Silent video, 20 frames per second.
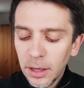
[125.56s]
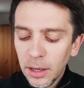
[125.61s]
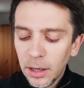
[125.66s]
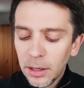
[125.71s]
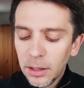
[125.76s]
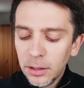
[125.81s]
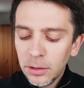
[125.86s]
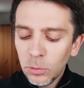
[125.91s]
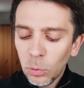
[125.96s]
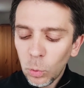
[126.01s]

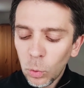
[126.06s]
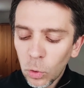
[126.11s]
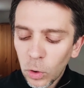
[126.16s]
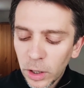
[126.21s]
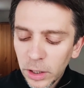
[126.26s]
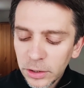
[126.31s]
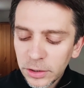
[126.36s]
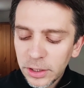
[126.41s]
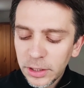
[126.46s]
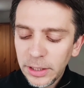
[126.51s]
and
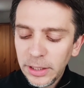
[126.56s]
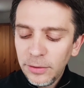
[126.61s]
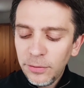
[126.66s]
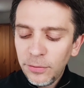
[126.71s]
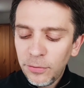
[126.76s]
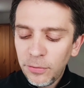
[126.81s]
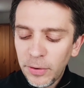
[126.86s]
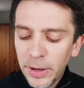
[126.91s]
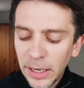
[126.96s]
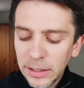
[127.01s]
worked
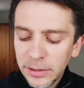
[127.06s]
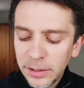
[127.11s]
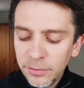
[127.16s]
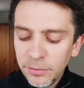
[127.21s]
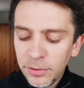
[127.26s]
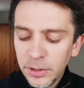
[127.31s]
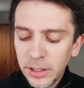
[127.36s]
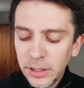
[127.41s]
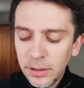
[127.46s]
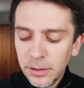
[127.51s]

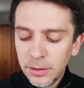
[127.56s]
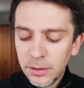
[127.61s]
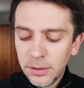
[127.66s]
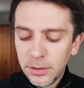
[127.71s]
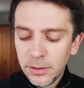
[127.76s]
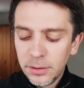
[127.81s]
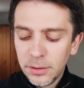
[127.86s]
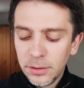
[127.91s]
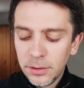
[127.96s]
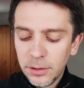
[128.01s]
effectively
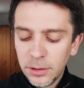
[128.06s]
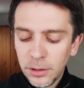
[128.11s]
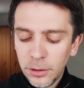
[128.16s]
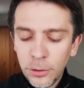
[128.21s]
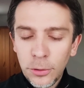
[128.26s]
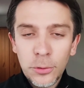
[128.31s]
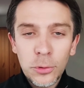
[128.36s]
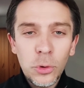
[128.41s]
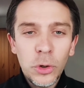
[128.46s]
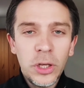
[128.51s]

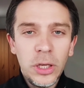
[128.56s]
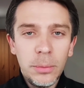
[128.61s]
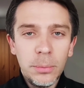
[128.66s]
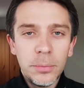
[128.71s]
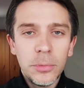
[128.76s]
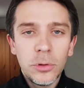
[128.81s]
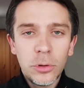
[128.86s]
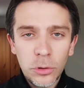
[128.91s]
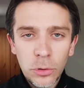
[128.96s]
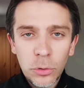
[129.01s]
through
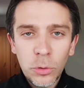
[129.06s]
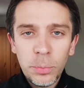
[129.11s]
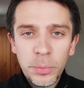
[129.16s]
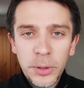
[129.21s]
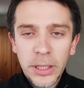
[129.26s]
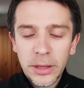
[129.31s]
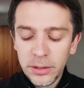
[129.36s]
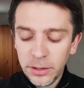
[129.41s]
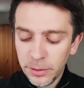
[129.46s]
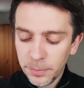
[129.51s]
him," through
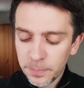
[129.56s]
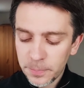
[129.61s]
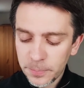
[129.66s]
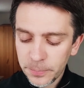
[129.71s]
Peter,